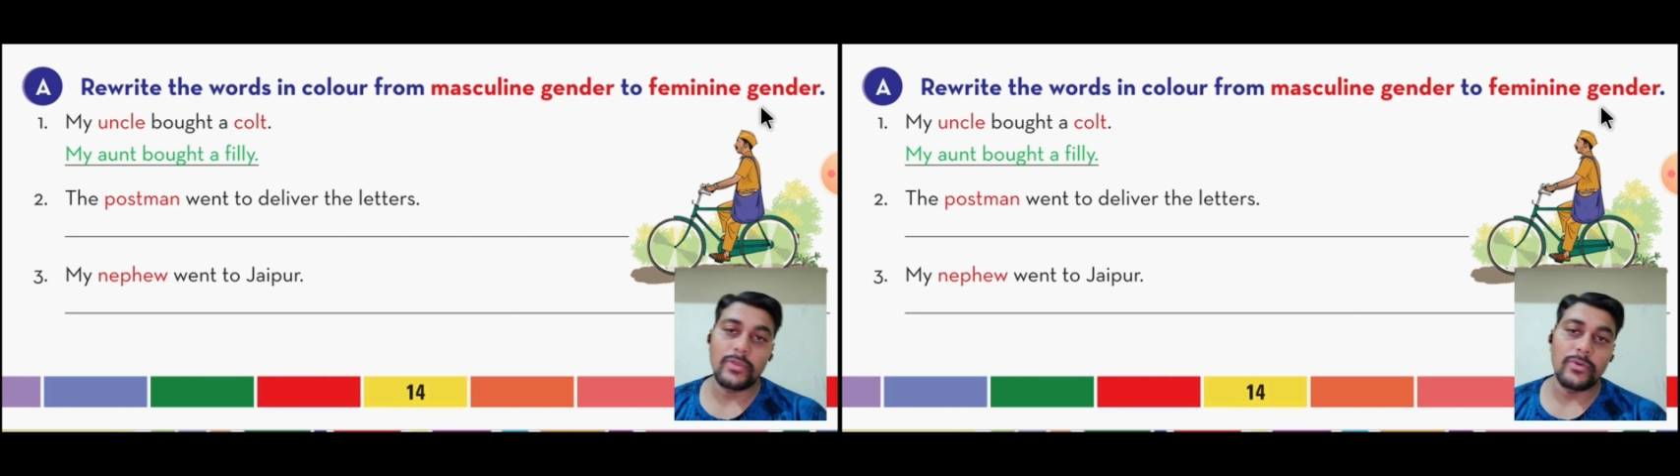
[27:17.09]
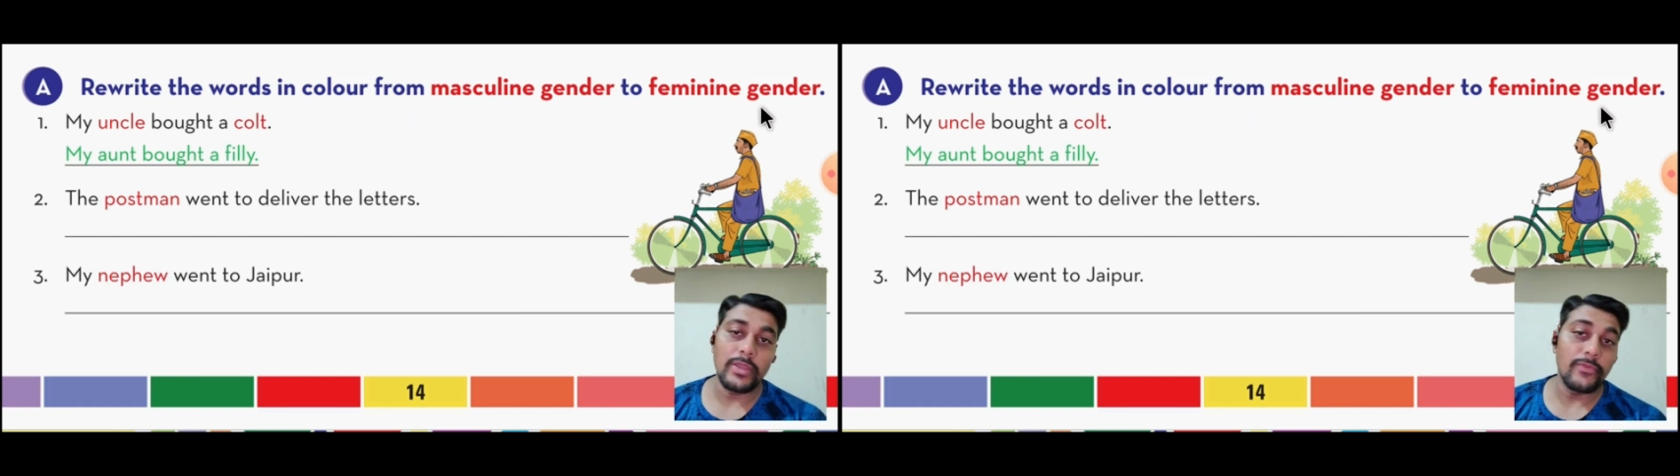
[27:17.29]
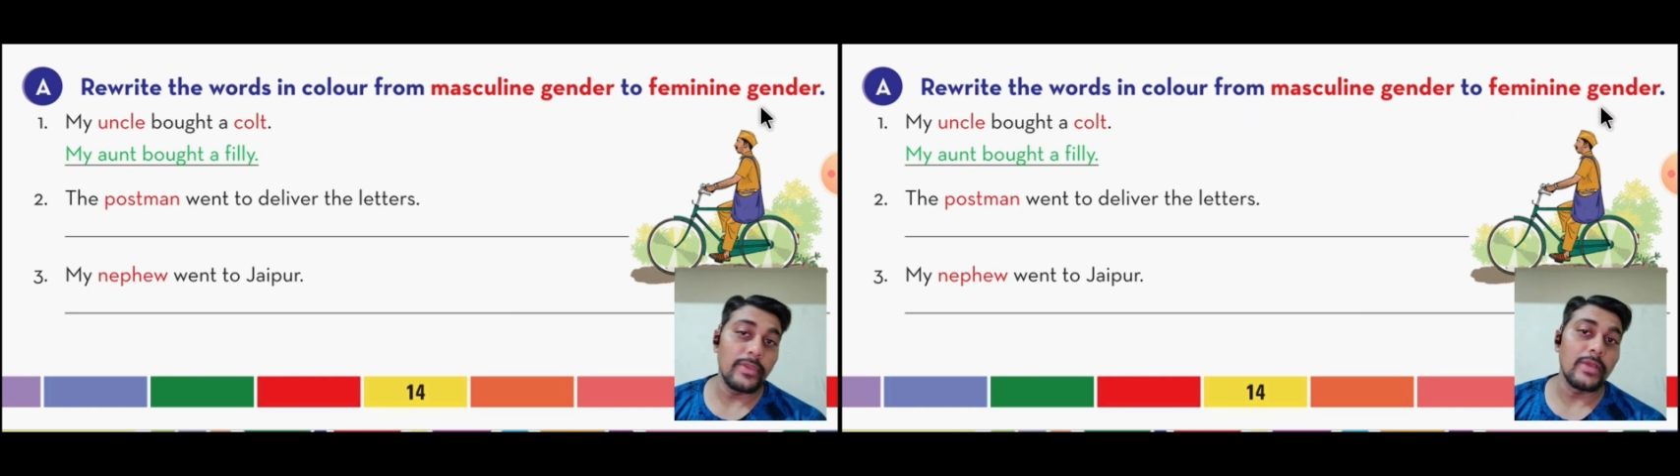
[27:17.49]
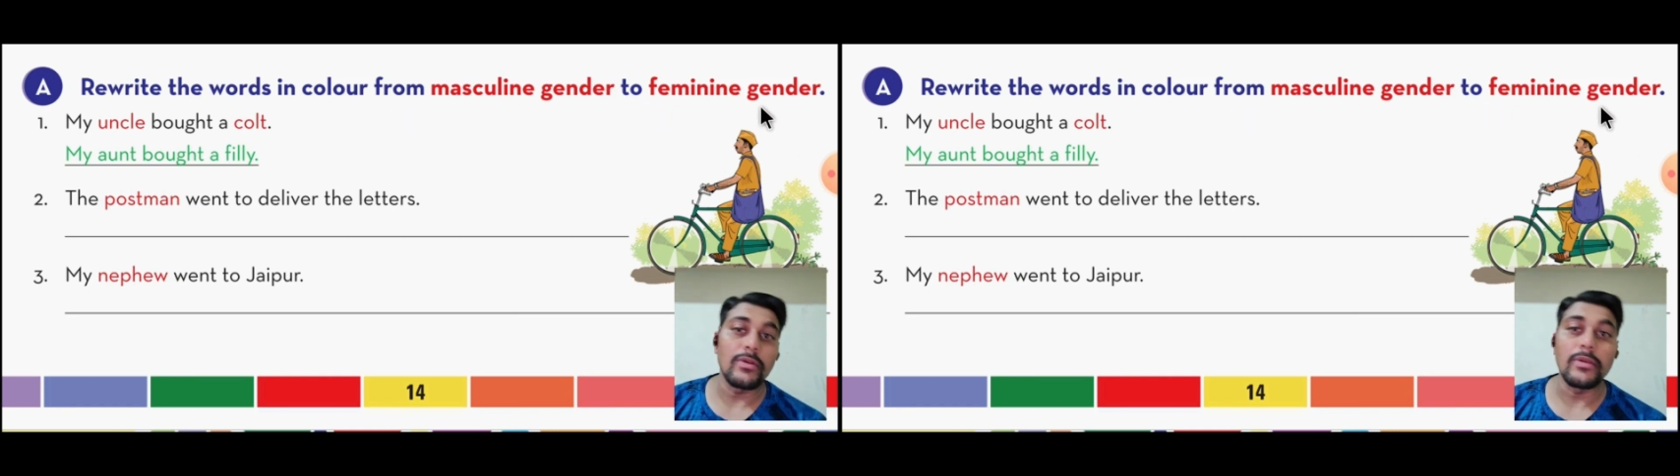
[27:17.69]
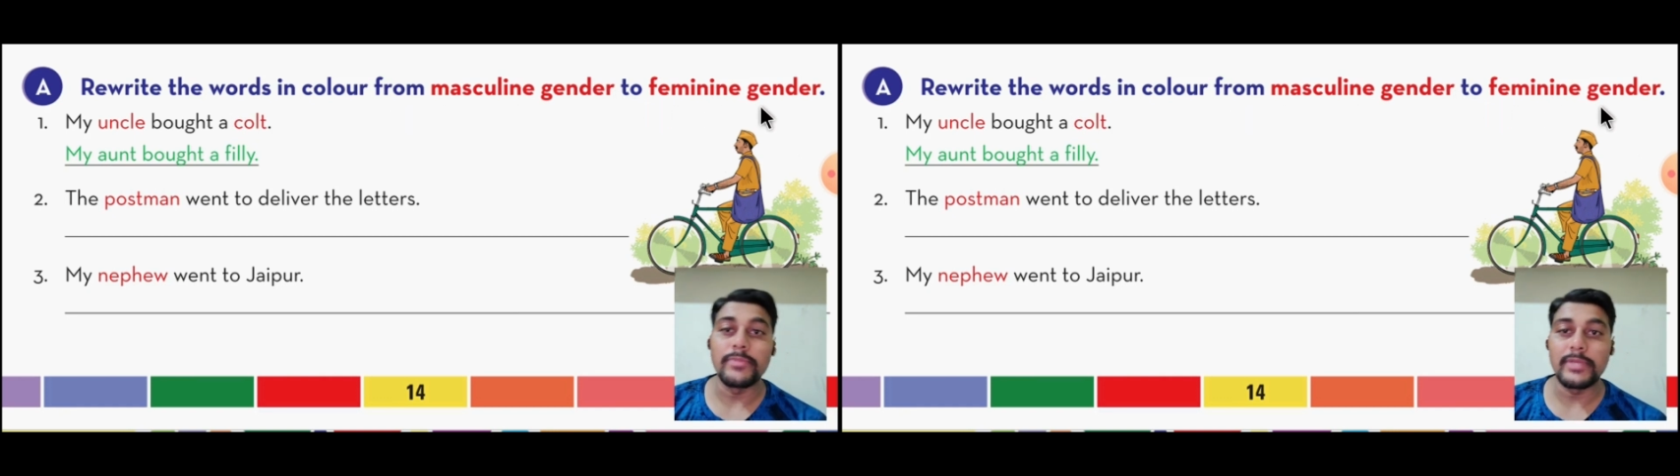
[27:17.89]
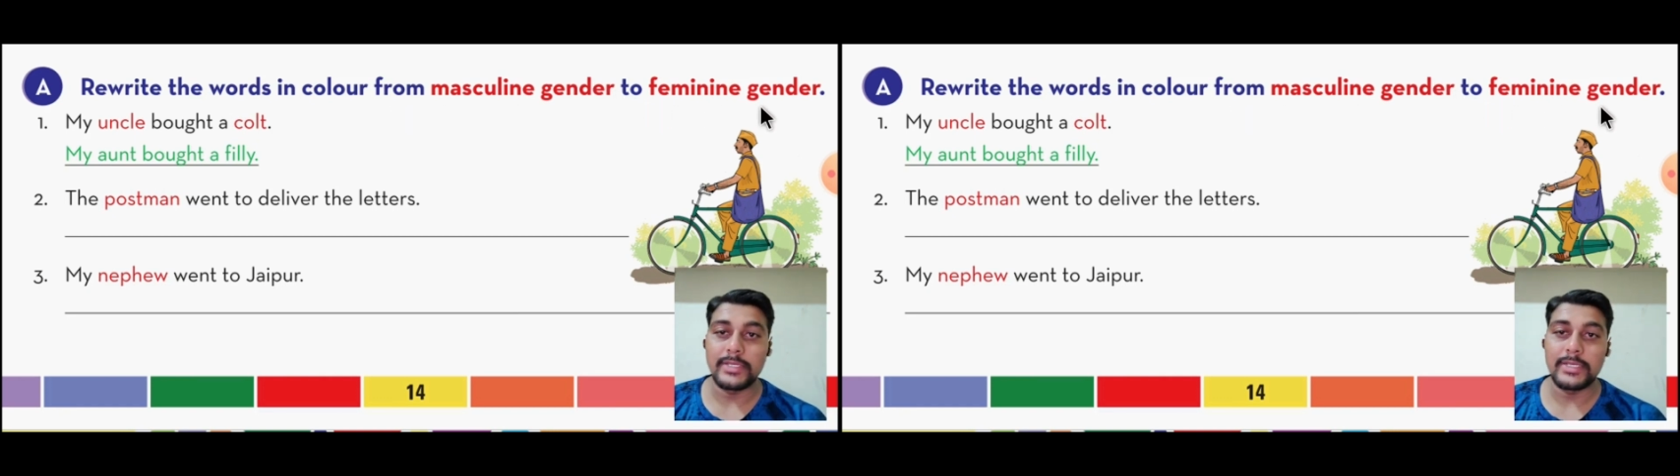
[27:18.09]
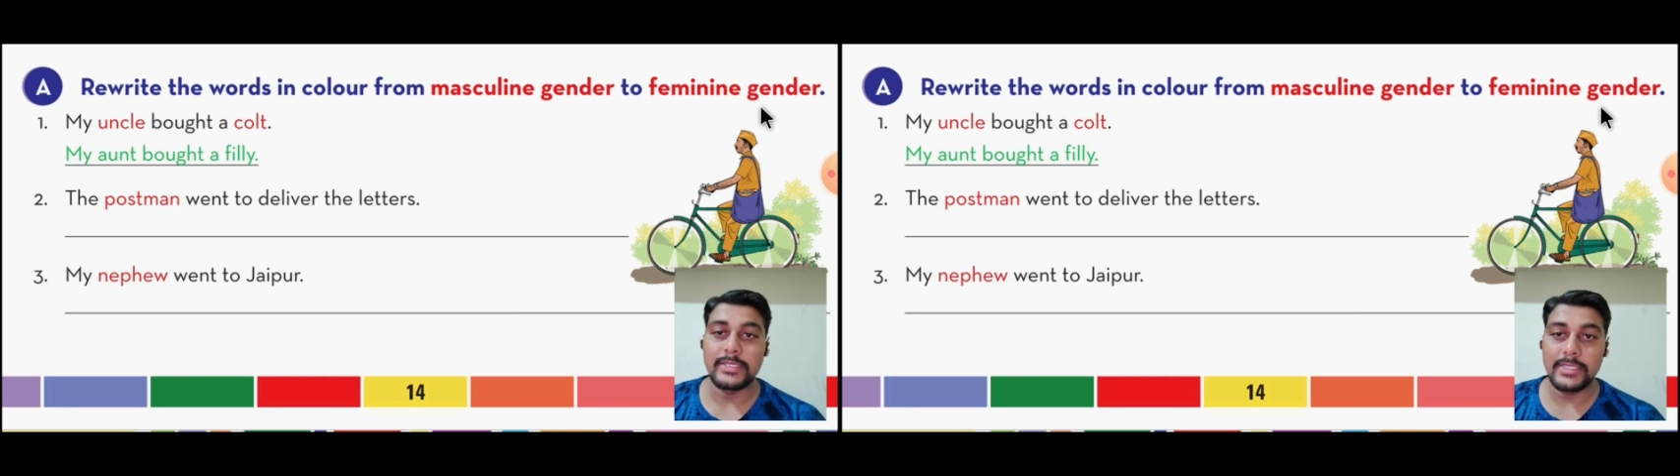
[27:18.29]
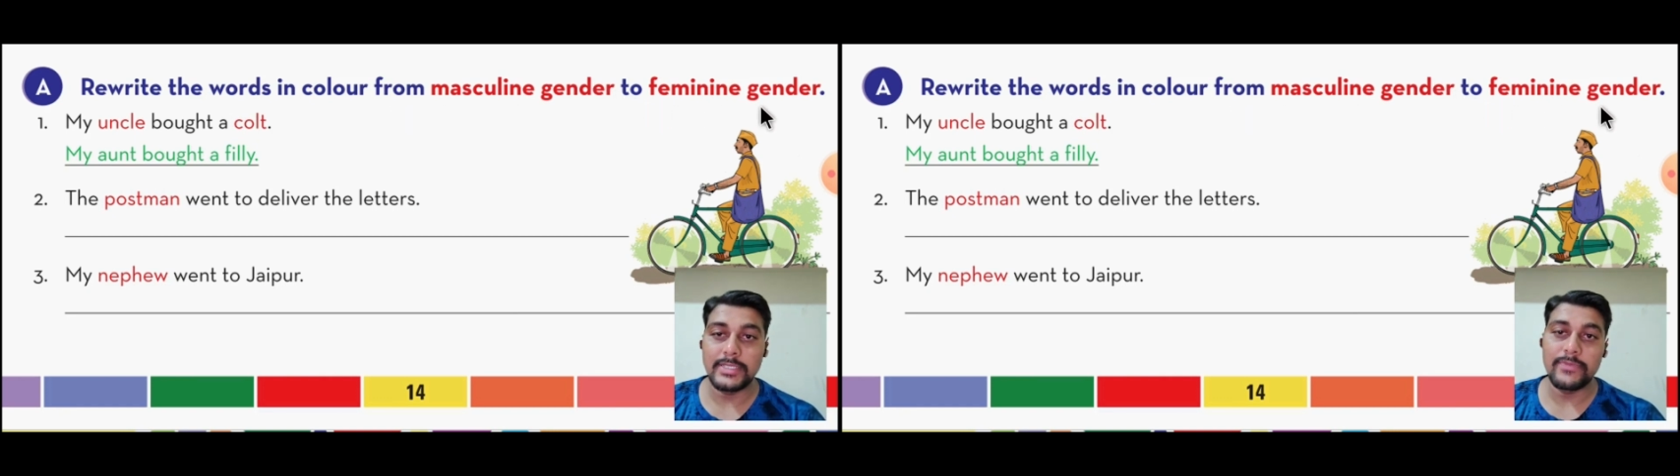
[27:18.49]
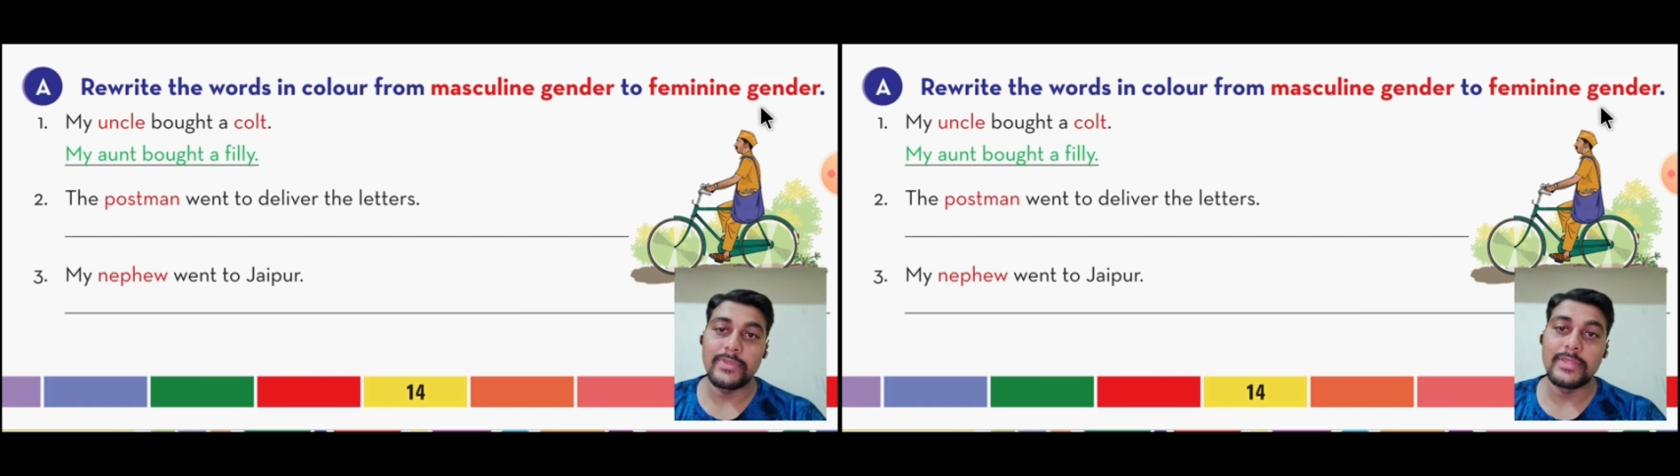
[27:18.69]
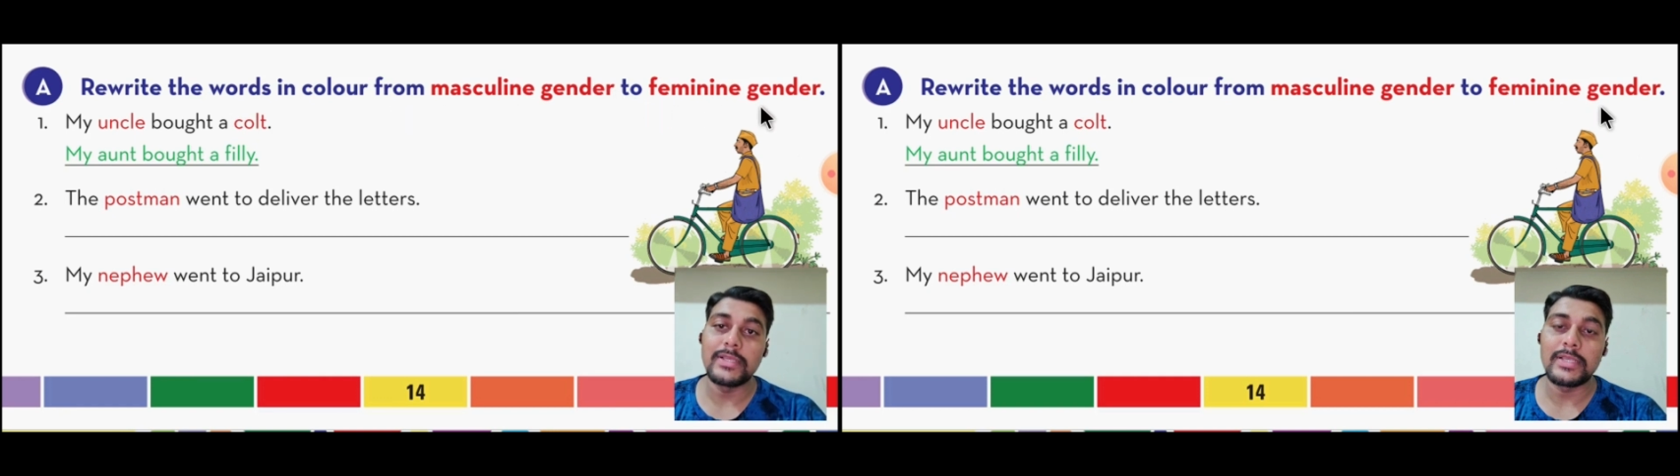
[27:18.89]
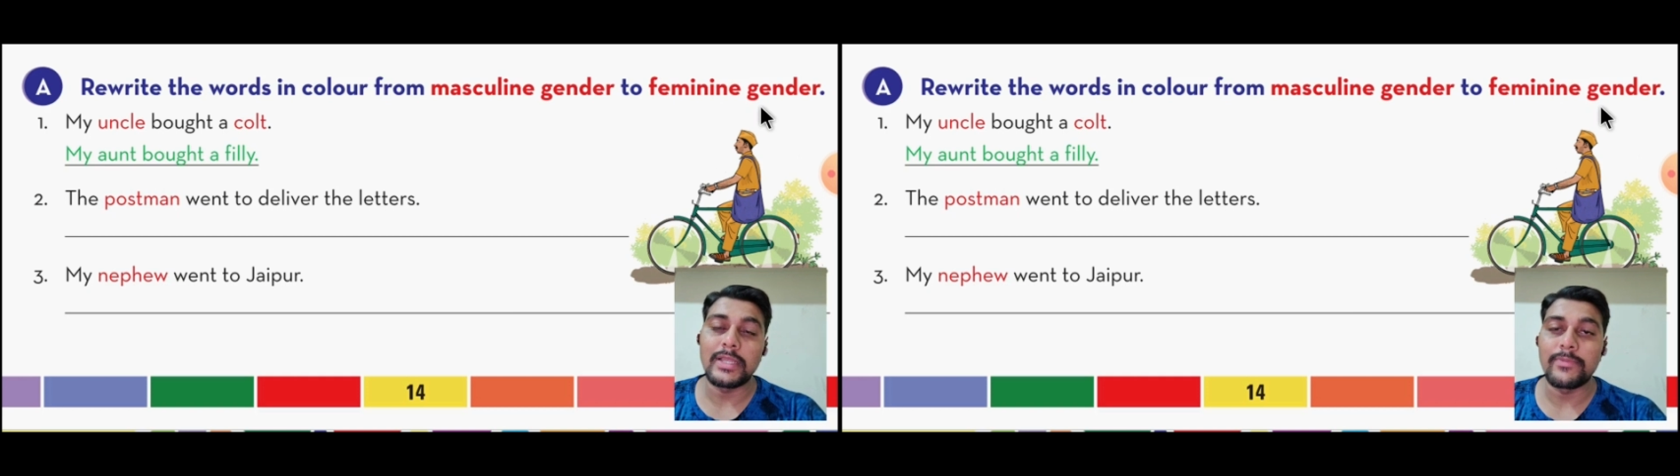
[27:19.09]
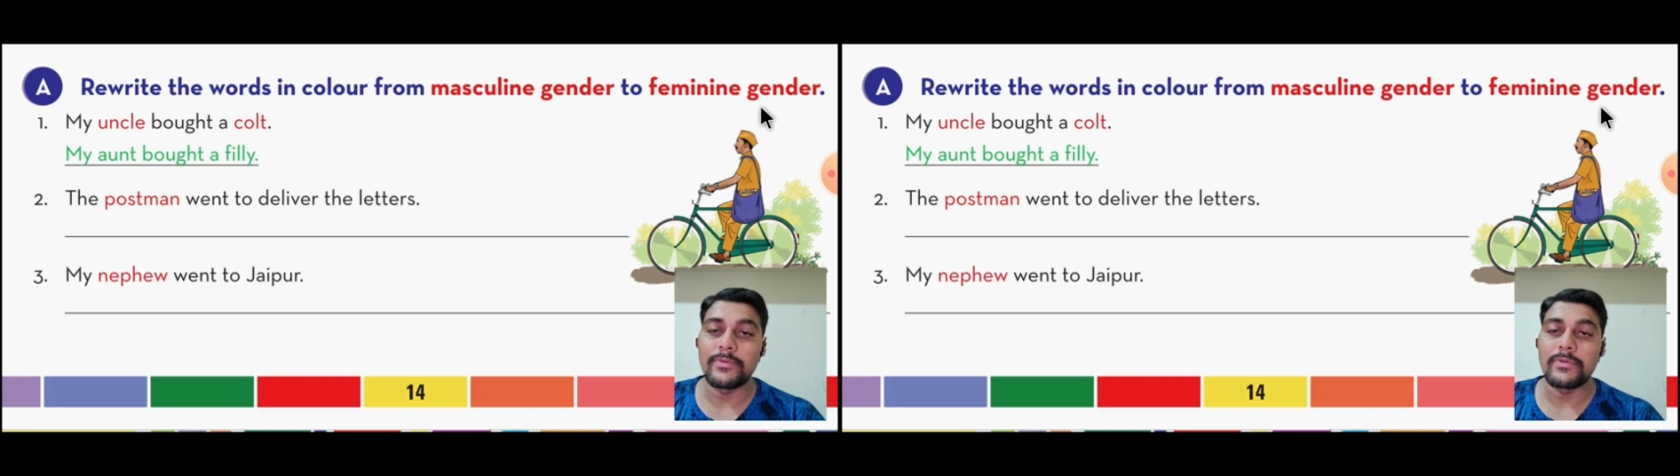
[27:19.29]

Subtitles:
Okay, we have completed this with the tab,